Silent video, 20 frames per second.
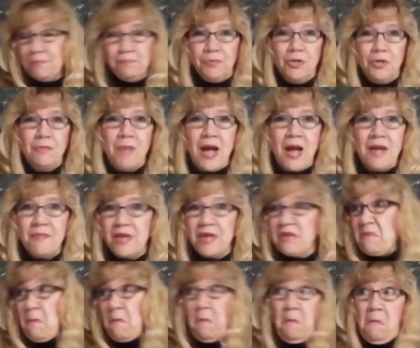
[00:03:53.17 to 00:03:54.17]
Blew by
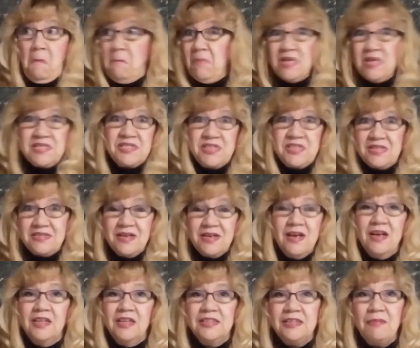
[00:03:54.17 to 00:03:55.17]
me, missed it
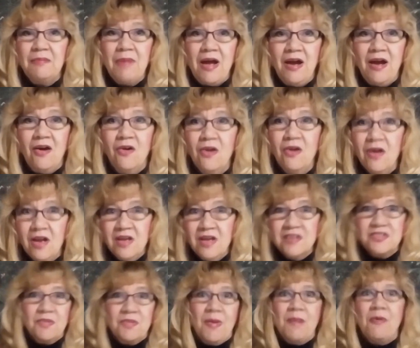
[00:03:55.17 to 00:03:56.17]
somehow.
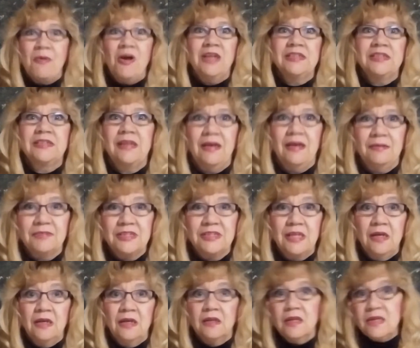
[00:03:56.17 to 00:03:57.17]
So my boss
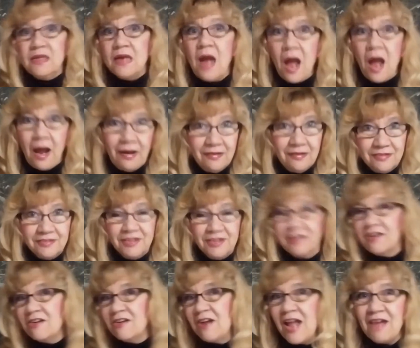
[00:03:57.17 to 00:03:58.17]
comes, Linda,
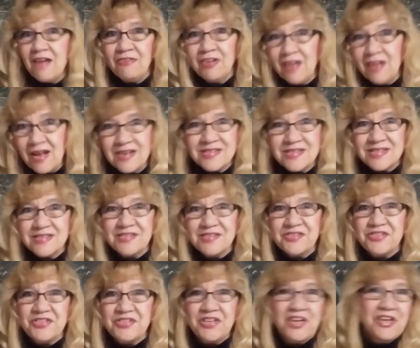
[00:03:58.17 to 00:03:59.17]
you don't have a
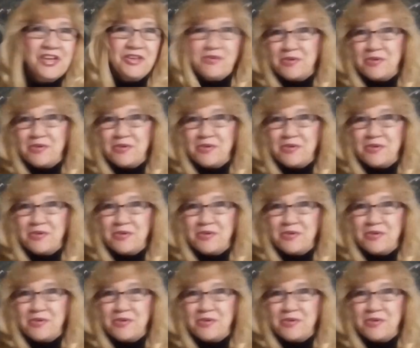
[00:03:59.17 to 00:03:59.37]
license.